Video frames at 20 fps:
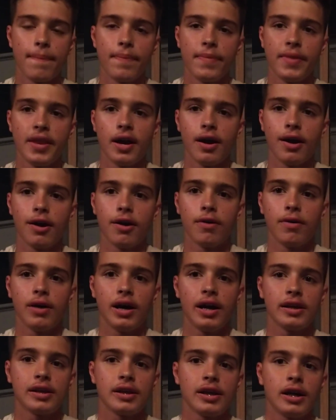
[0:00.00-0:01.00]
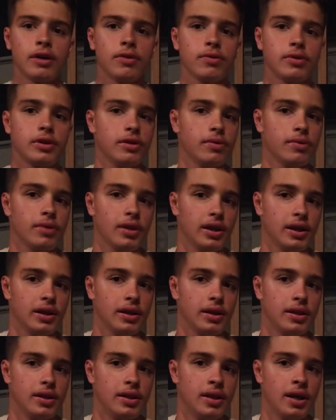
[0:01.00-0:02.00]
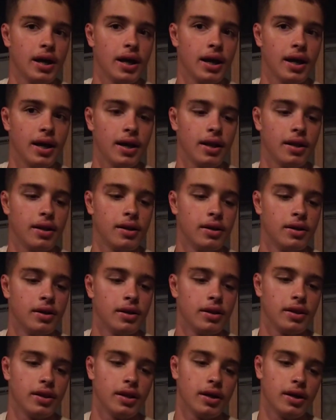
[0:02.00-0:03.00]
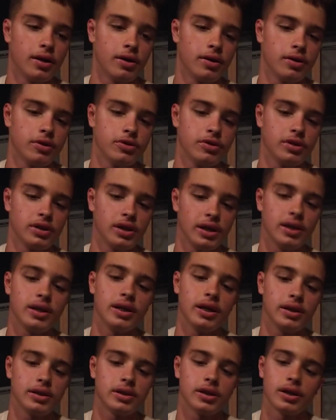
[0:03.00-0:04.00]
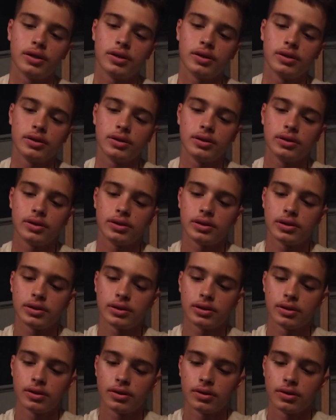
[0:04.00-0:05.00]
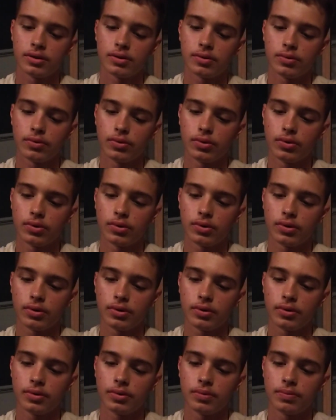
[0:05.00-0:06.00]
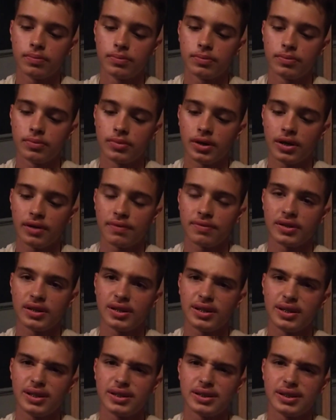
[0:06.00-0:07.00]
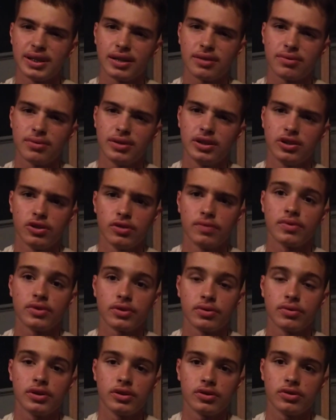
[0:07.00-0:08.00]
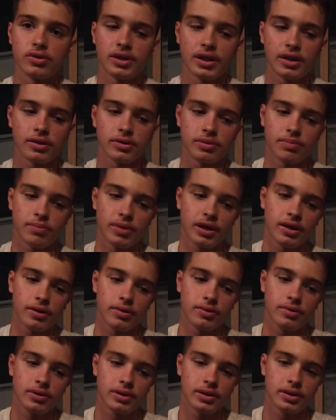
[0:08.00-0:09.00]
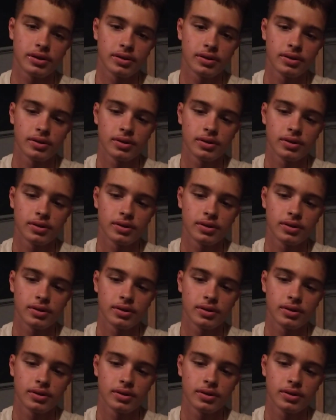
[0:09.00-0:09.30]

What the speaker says: Now, I calculated that 188 tons, or I forget the exact weight, it's over 300,000 pounds,